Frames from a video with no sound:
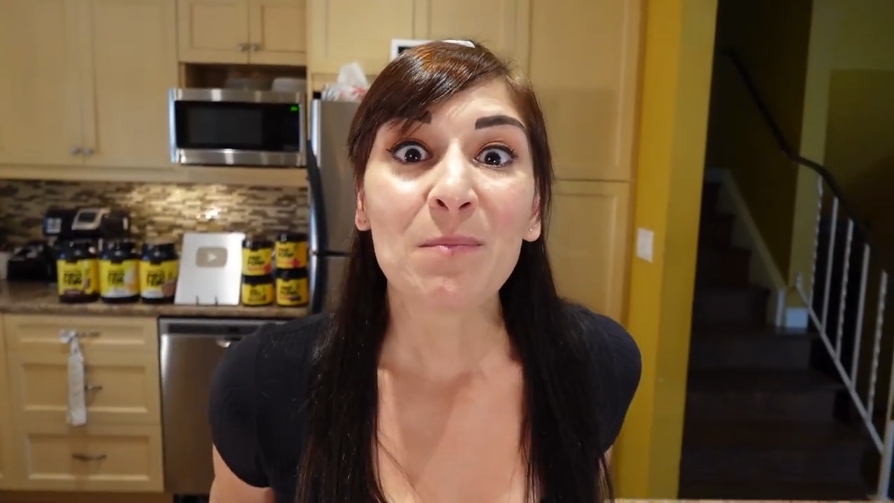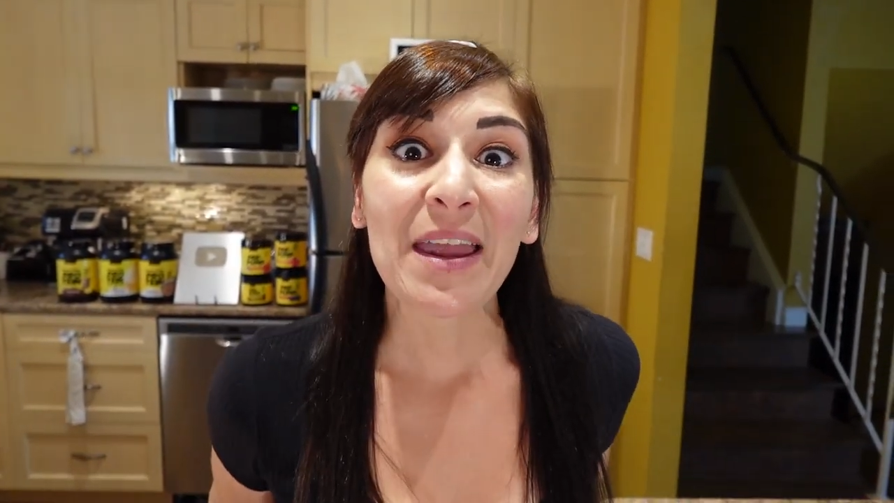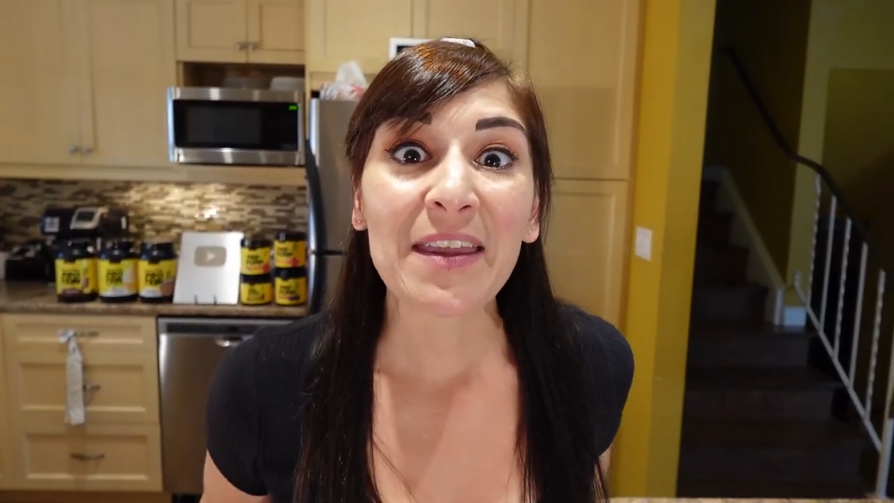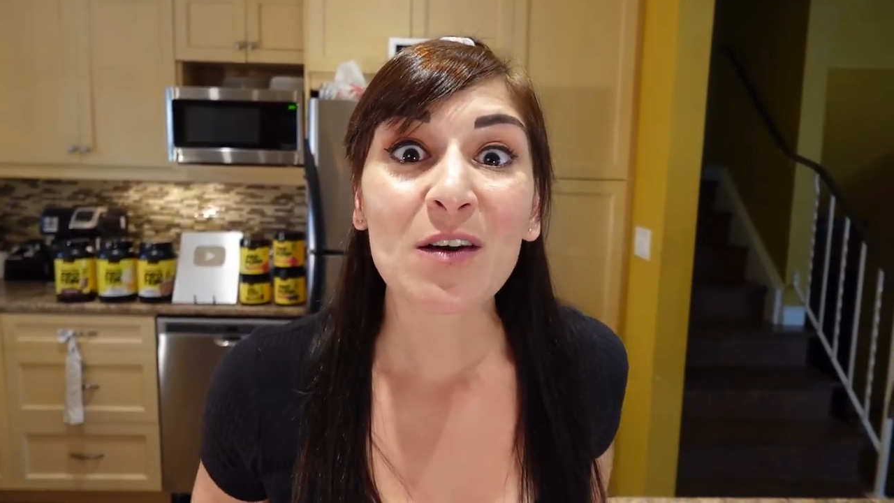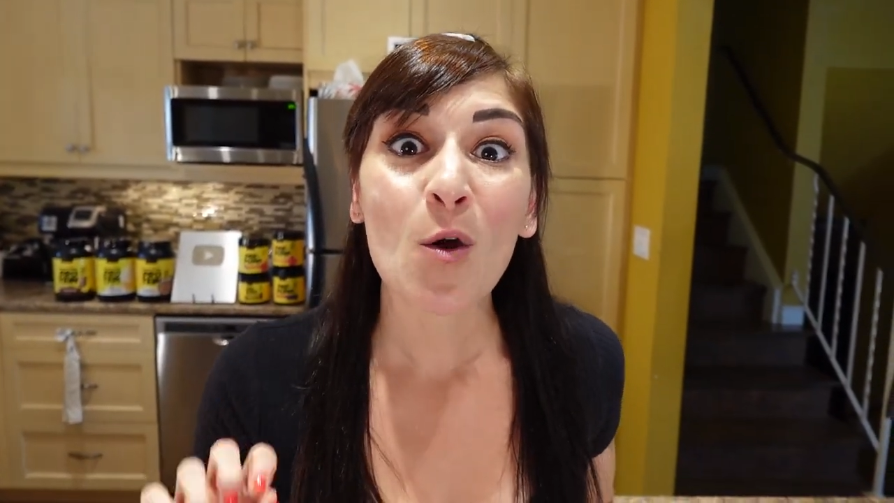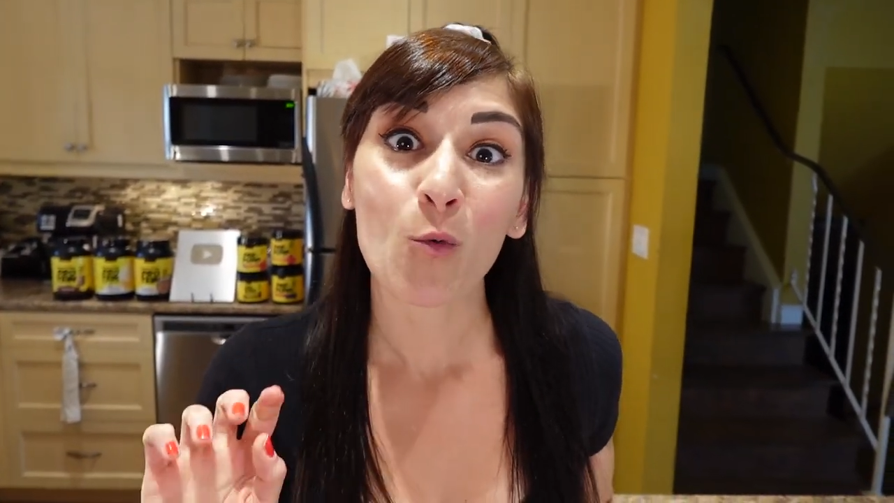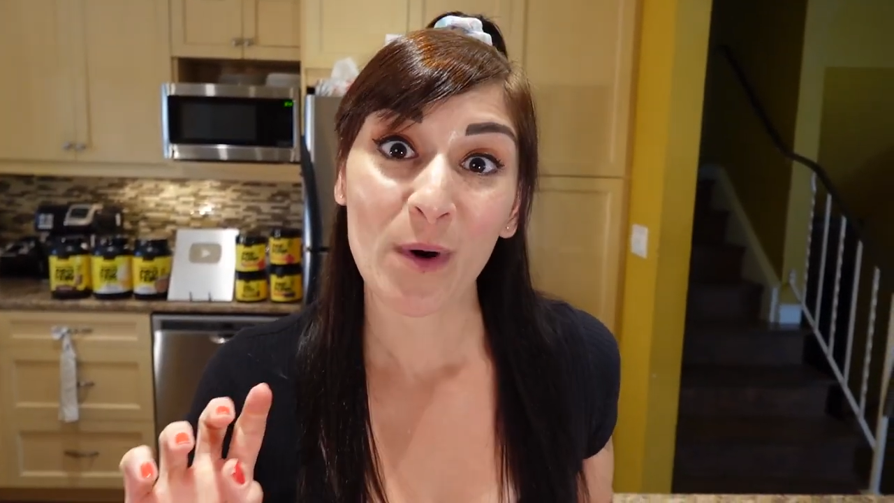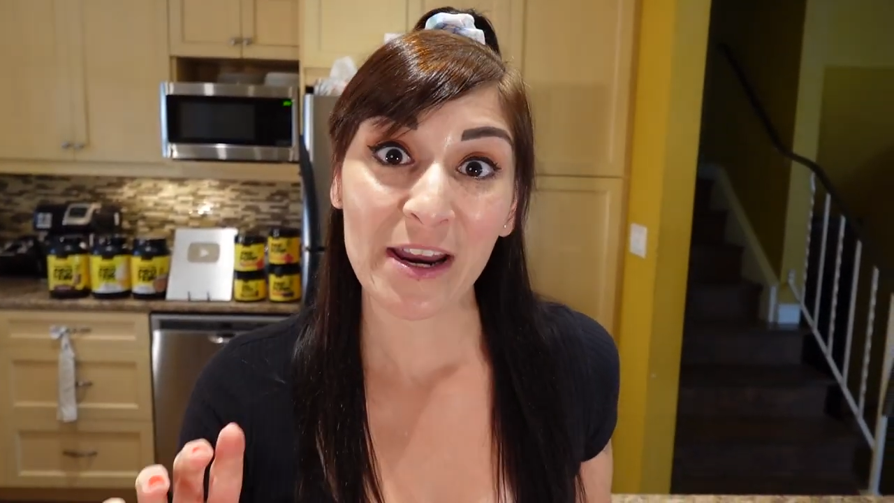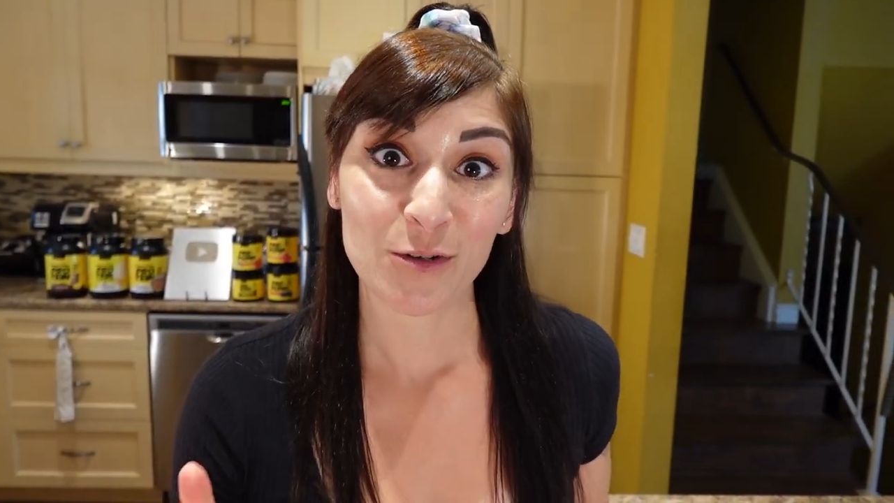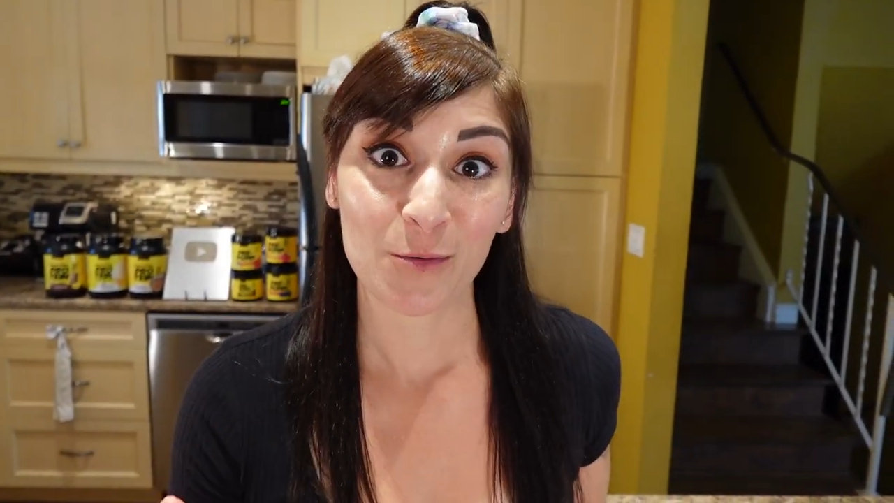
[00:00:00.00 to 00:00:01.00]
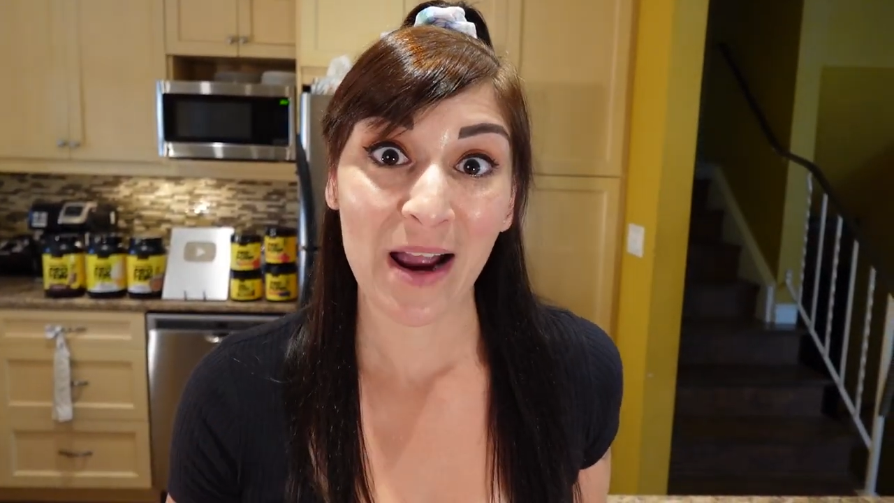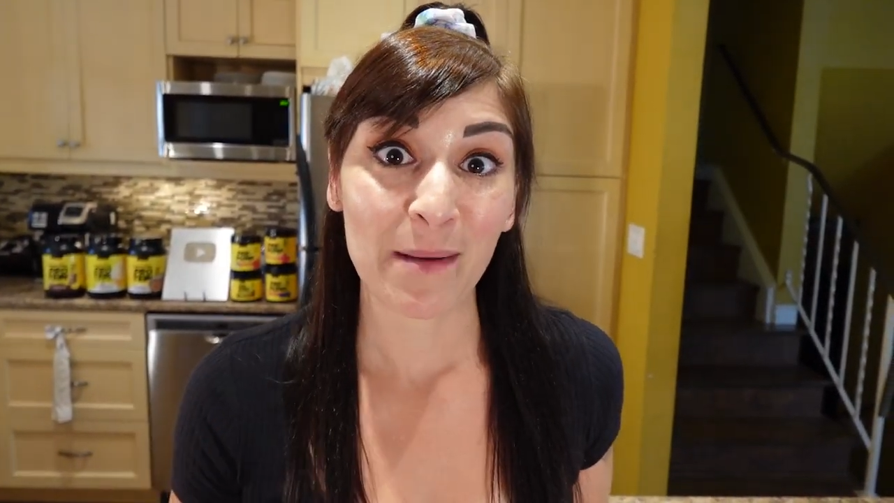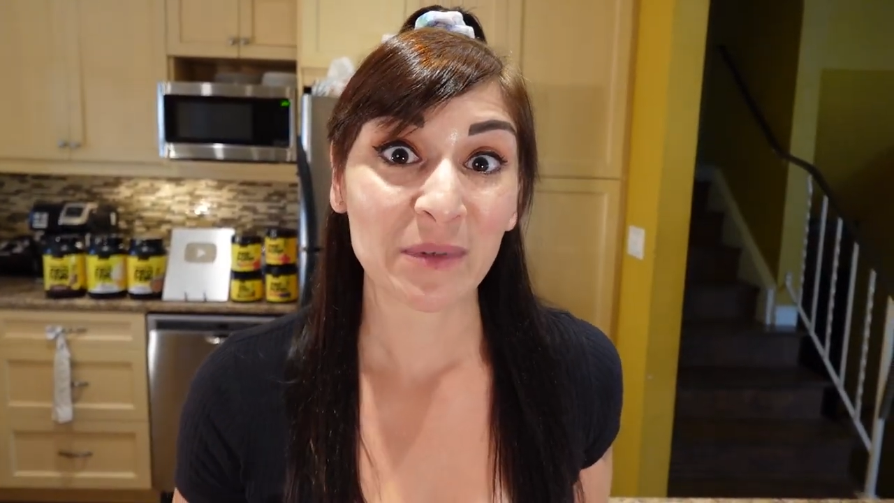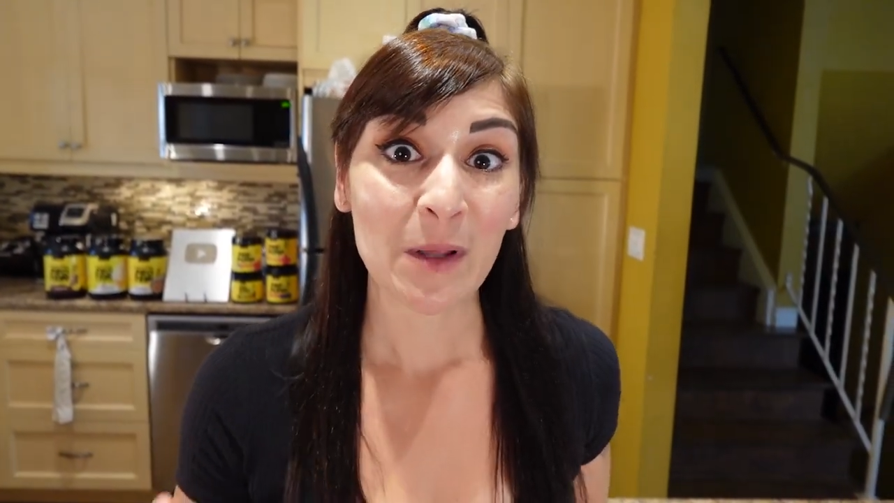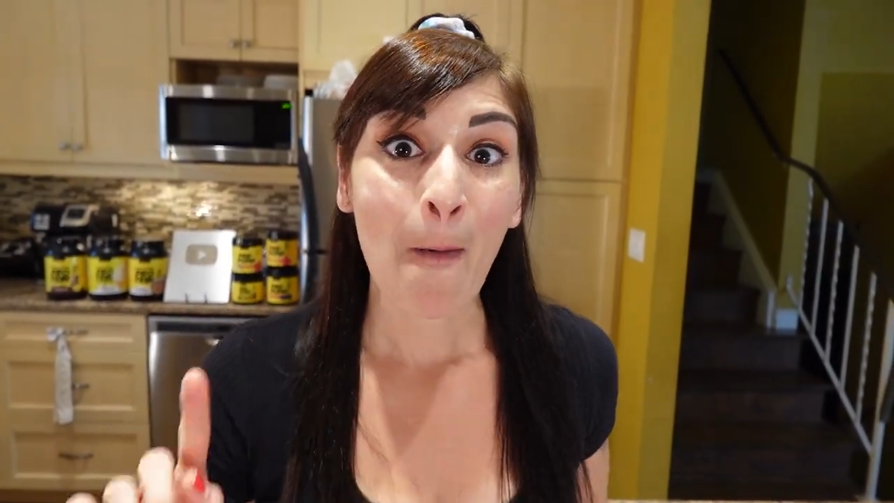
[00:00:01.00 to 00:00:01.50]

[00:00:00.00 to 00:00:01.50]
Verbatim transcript: bacon ranch wraps.